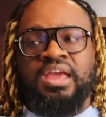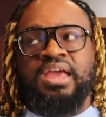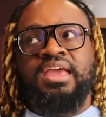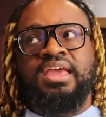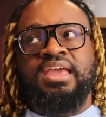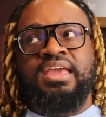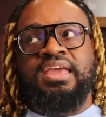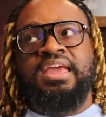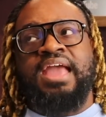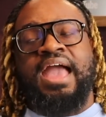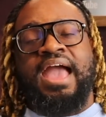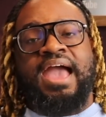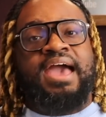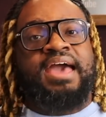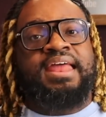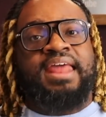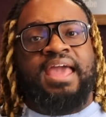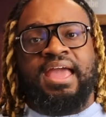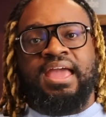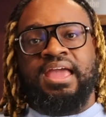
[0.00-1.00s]
he
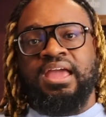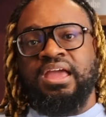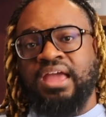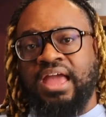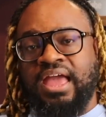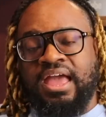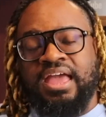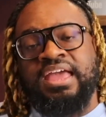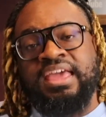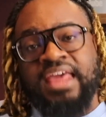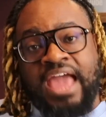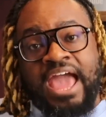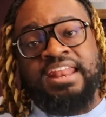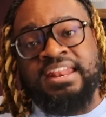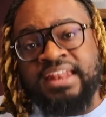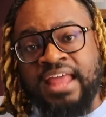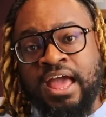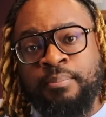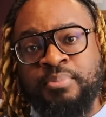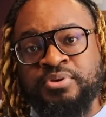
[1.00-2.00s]
had
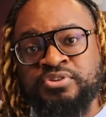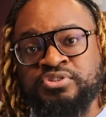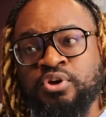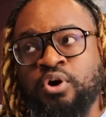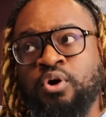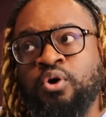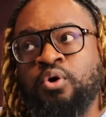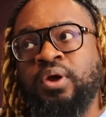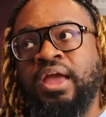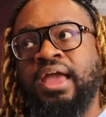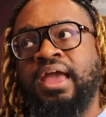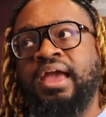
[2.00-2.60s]
an episode,